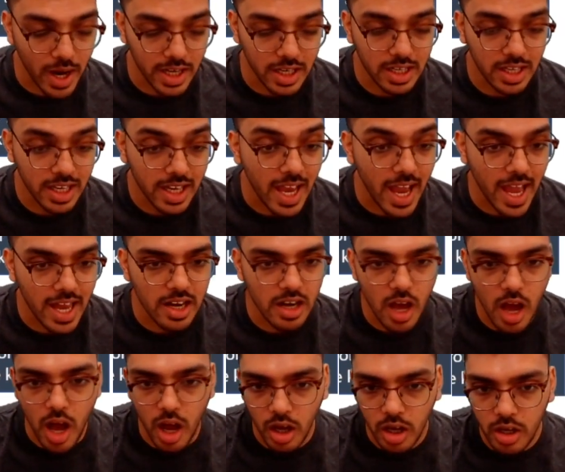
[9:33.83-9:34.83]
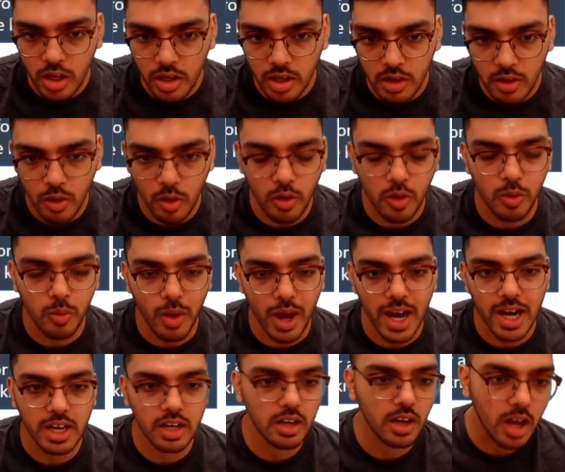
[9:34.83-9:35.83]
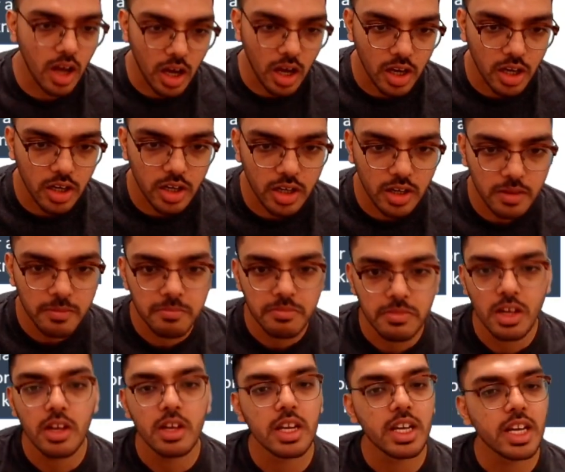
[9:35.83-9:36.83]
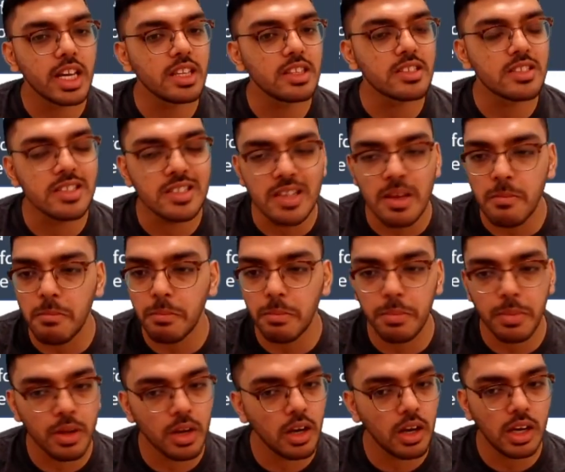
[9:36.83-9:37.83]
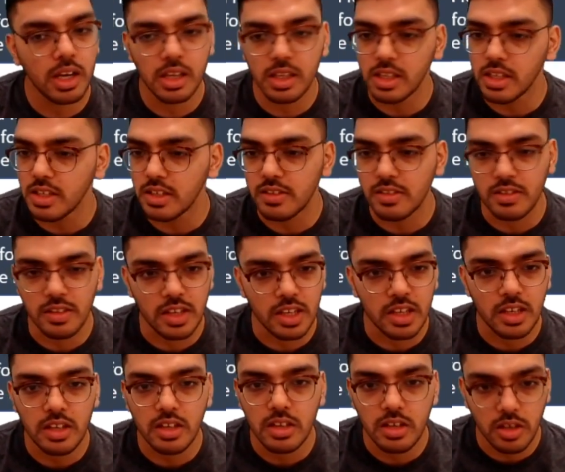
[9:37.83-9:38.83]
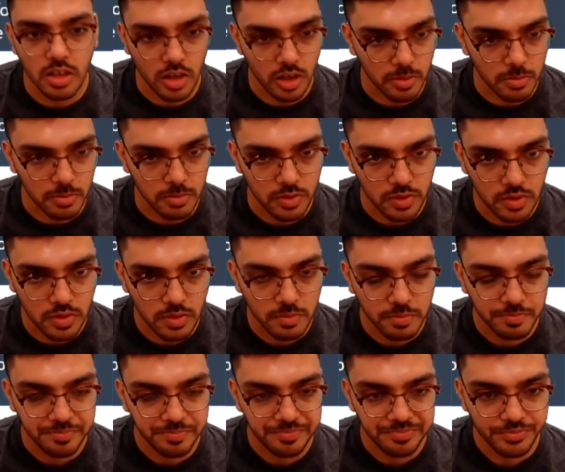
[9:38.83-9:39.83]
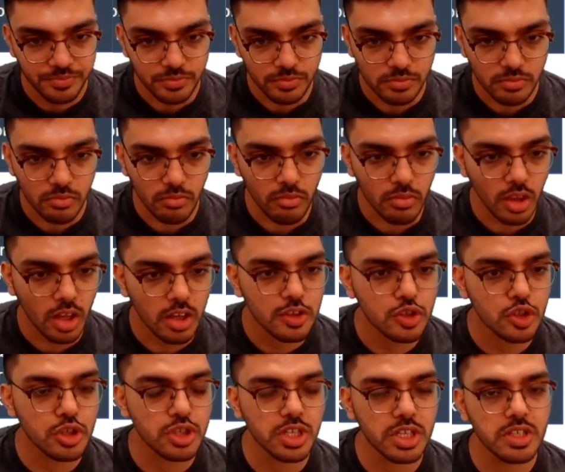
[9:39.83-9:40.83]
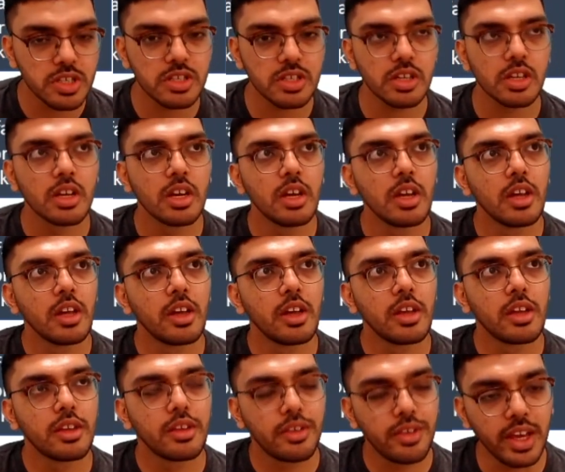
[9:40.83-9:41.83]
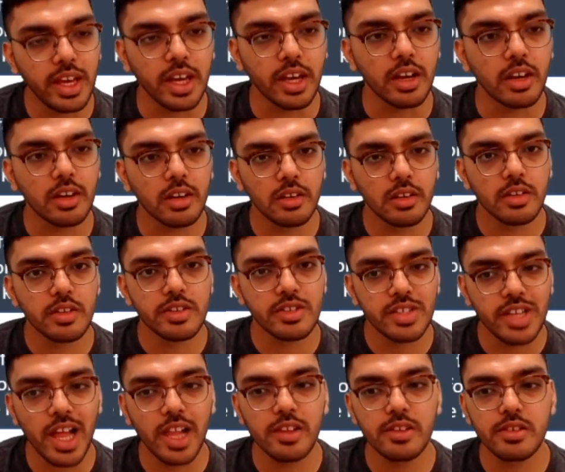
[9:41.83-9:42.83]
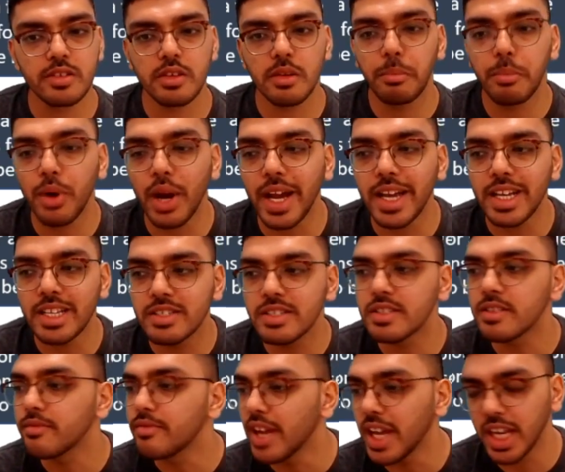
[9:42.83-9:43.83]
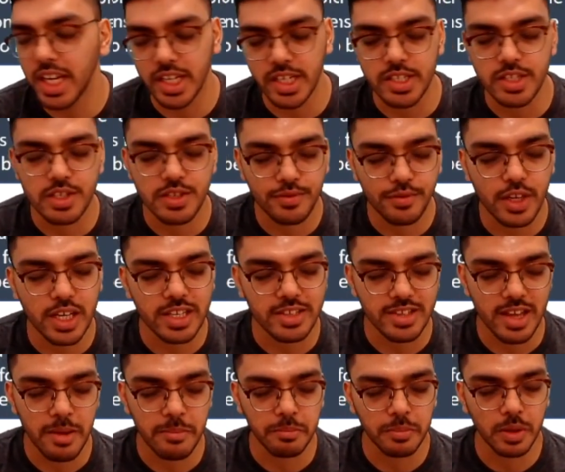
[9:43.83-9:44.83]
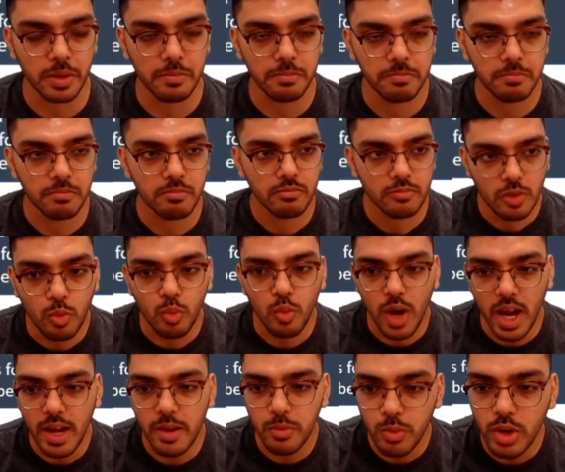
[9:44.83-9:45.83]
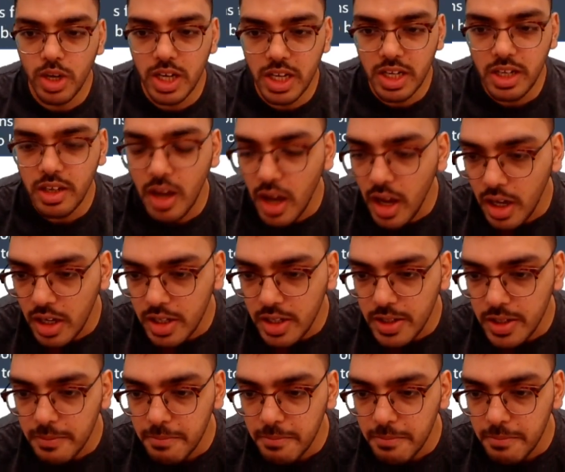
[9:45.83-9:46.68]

can occur or why it occurred in simple, easy terms. So just think sales price variance, for example. Why would it occur?